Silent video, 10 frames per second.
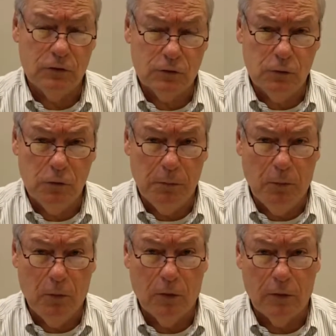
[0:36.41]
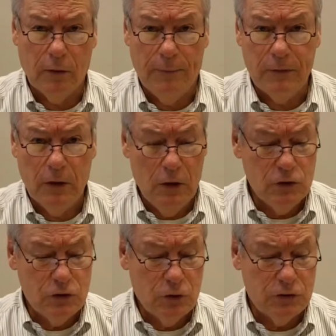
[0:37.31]
or a school board, or
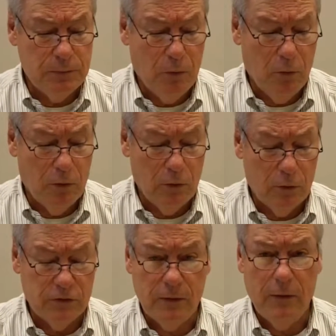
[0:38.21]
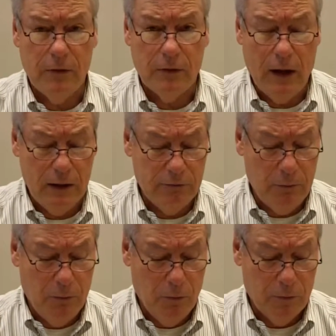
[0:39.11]
a church board, or some other kind
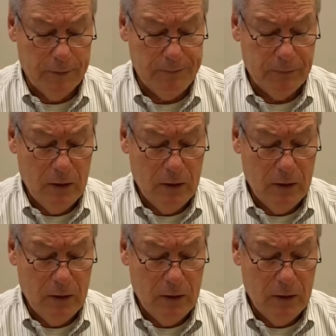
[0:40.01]
of a board?